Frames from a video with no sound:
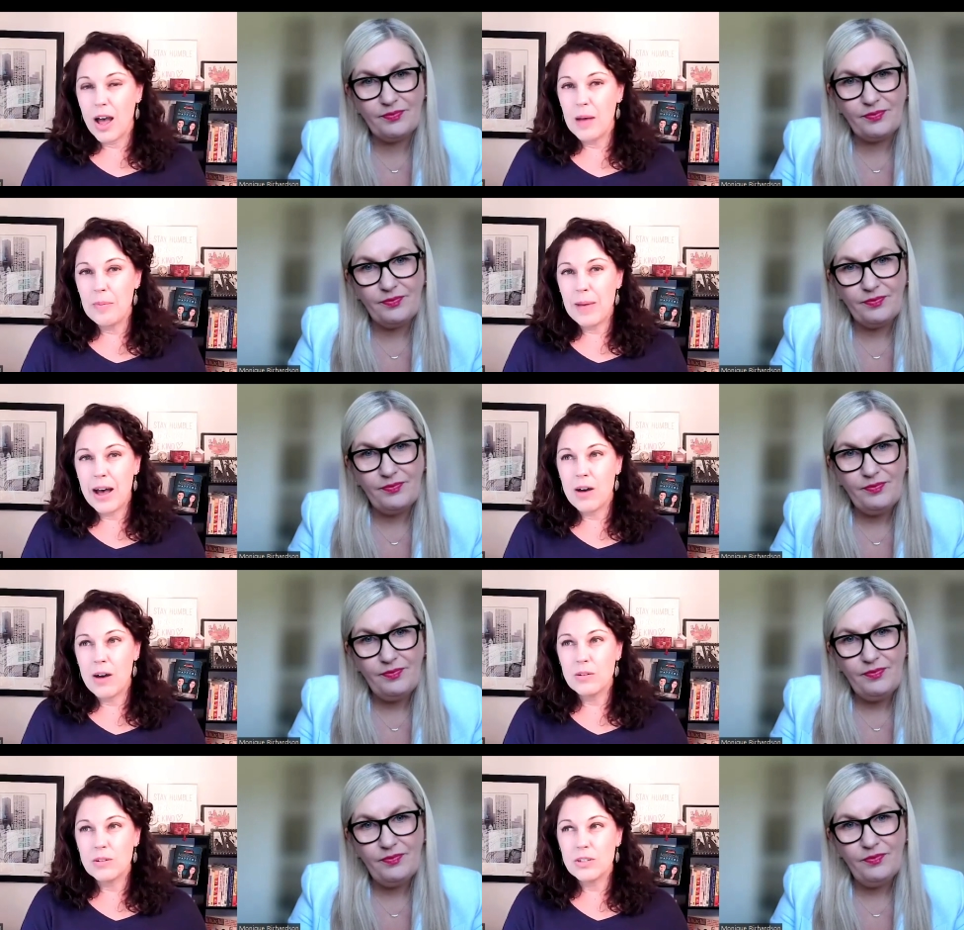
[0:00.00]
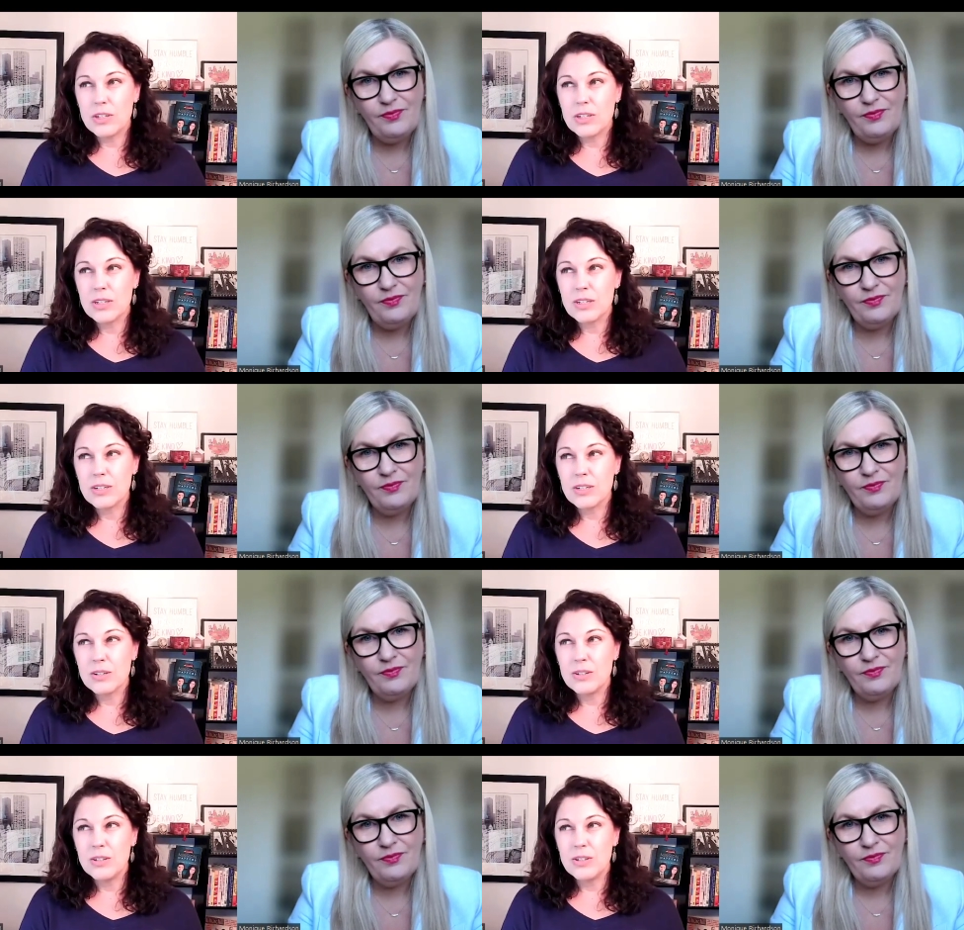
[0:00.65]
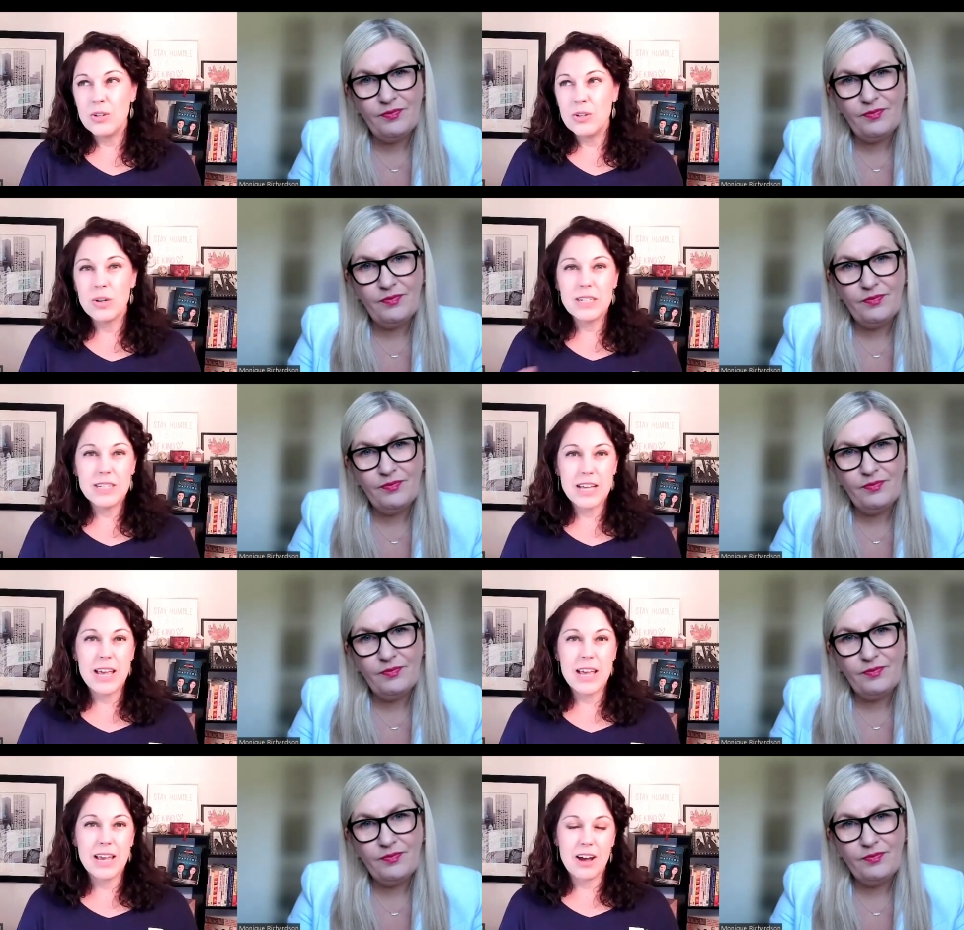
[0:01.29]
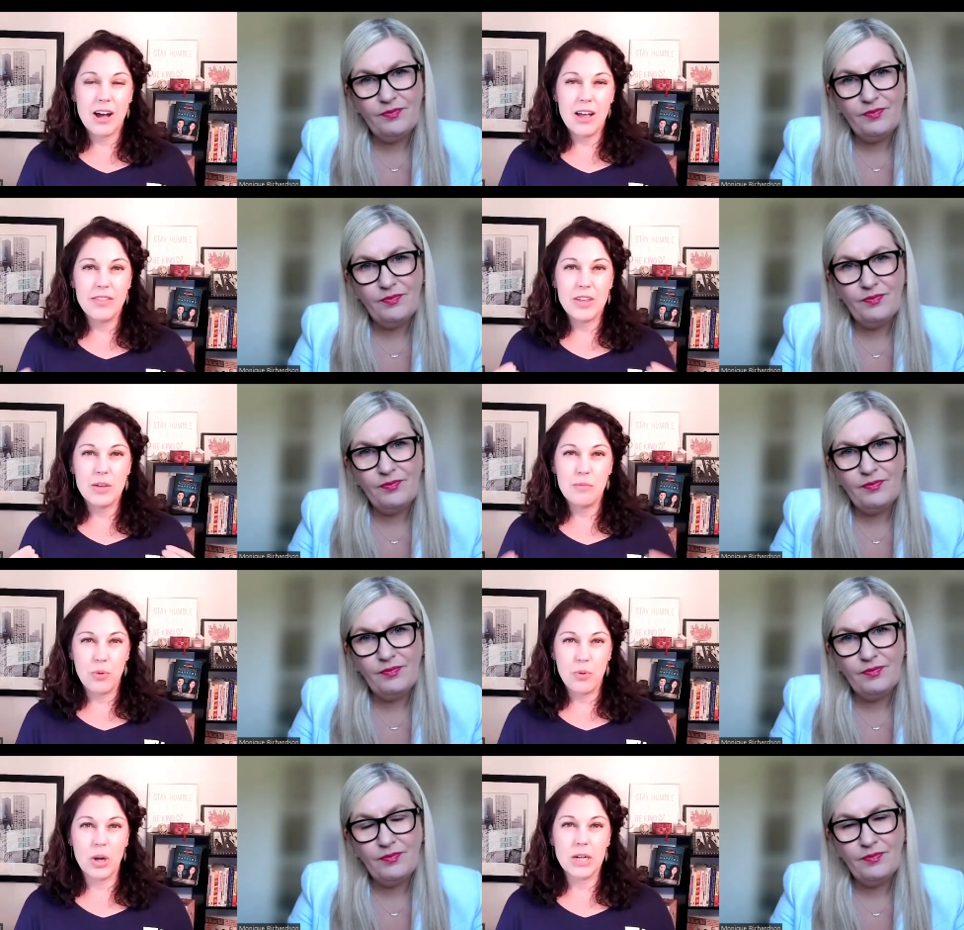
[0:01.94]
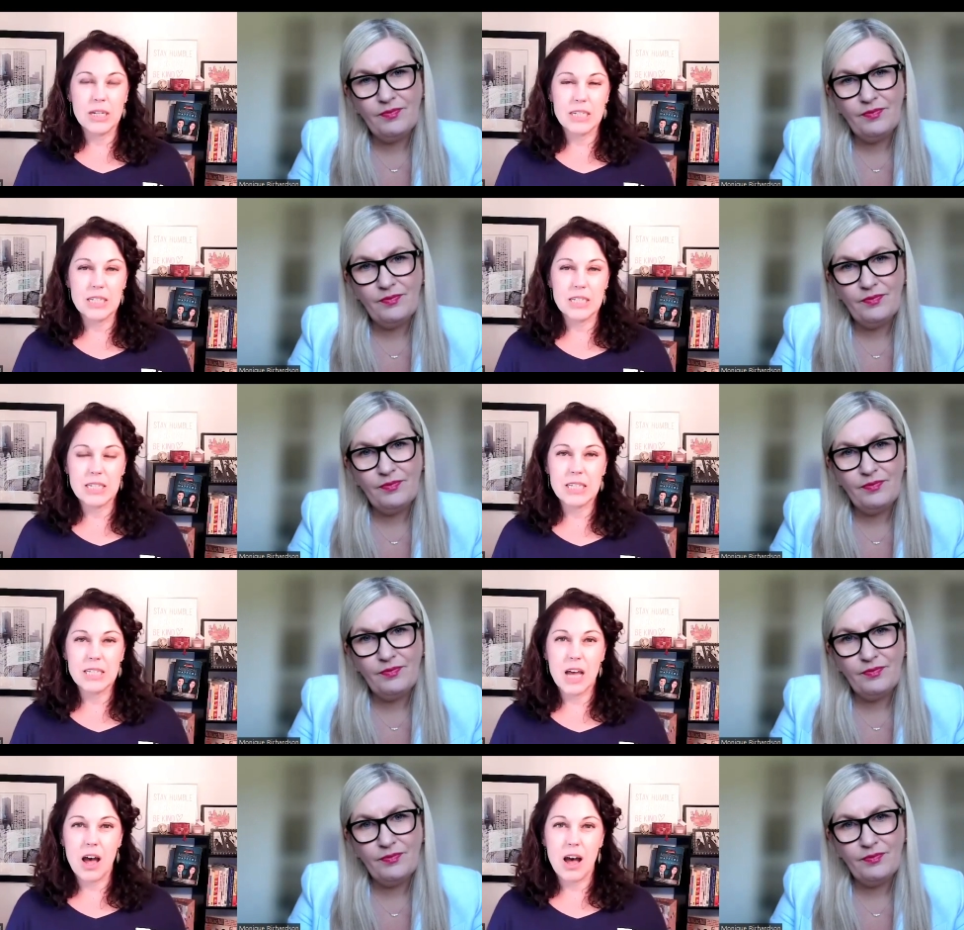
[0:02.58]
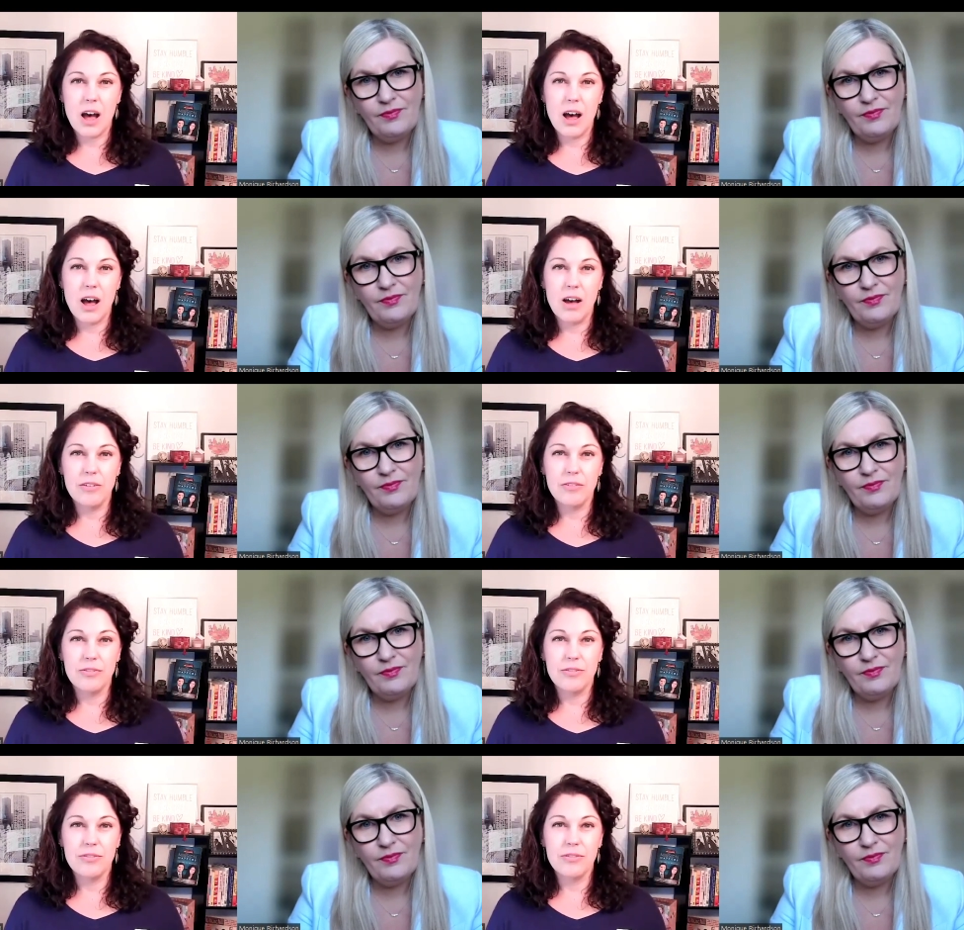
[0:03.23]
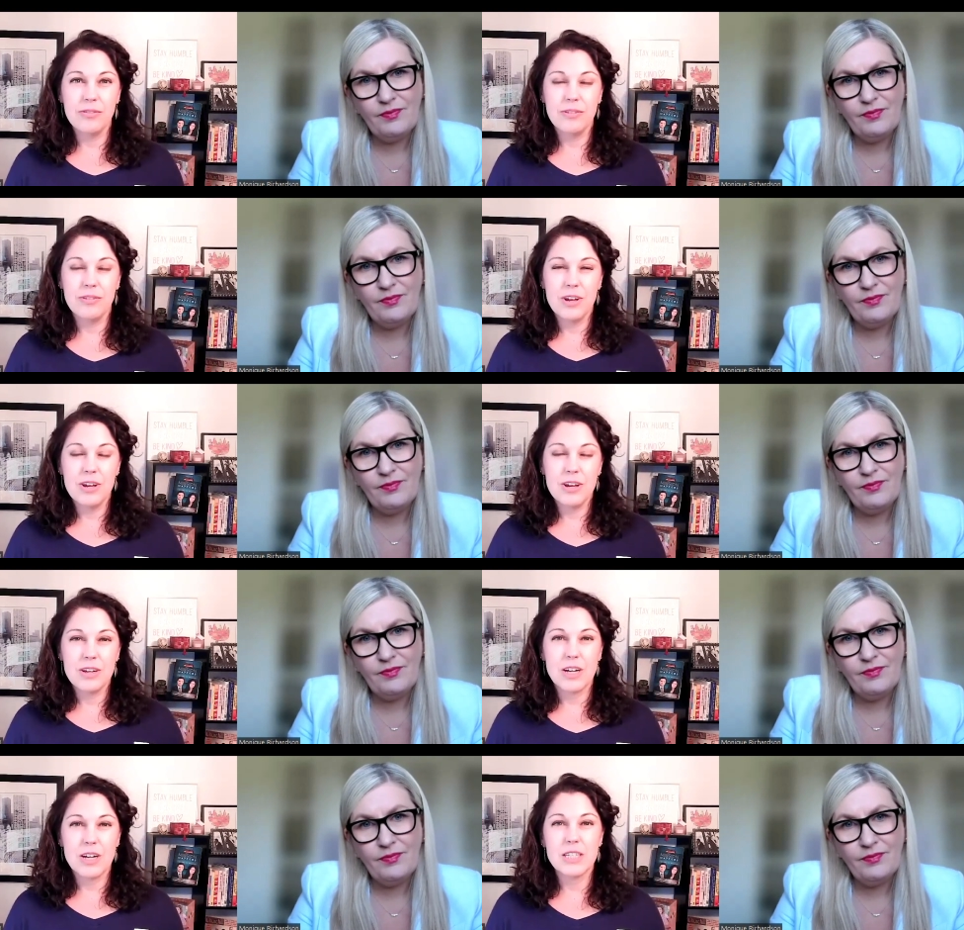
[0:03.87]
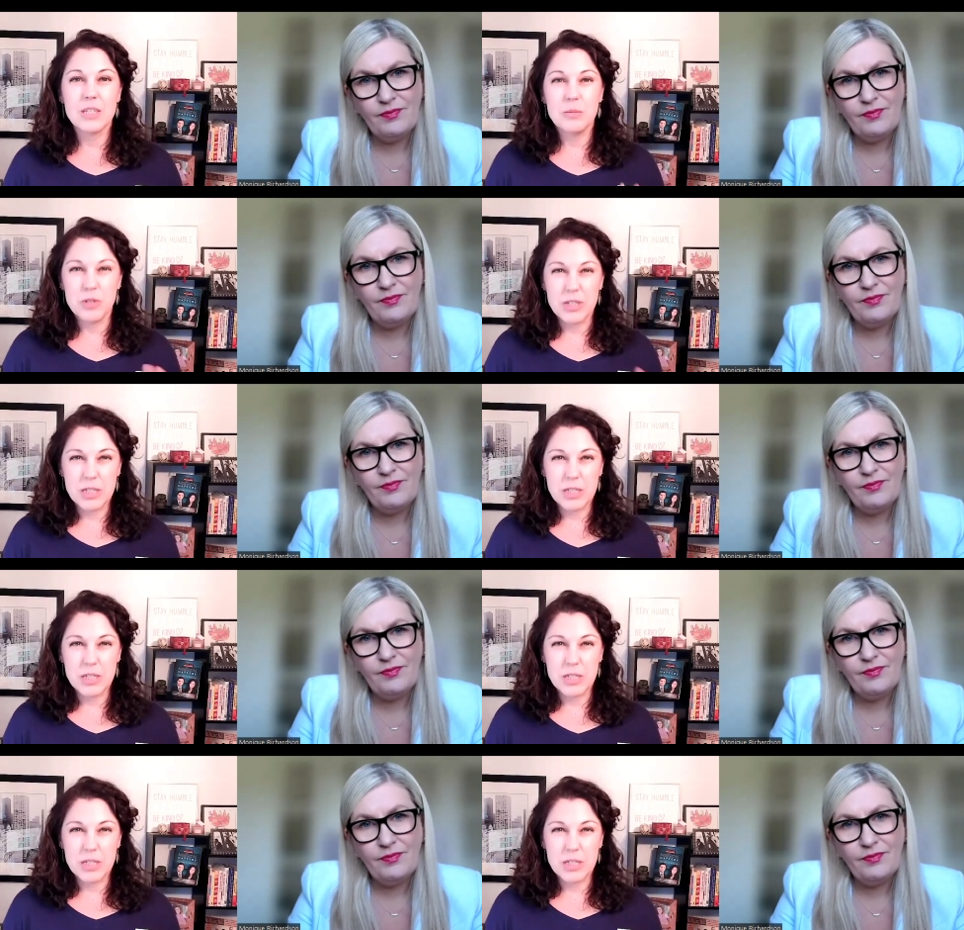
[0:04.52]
Speaker 1: about your take on the importance of customer